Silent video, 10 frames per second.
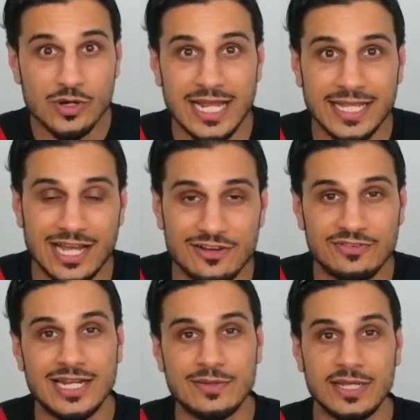glad that I
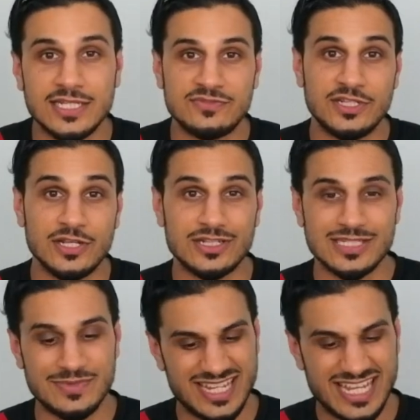finally made this video
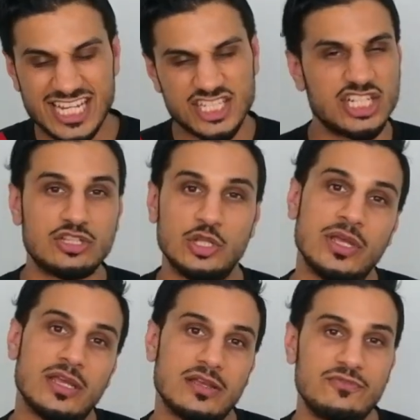because I've been itching to do
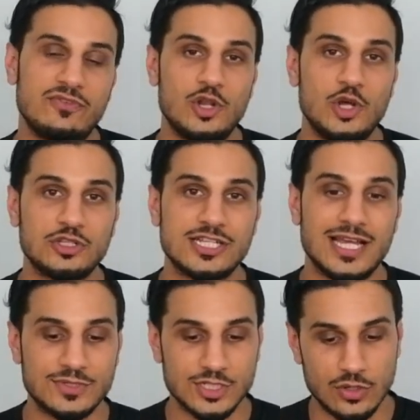it for a long
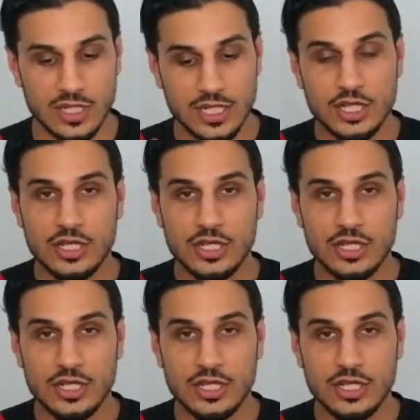time. So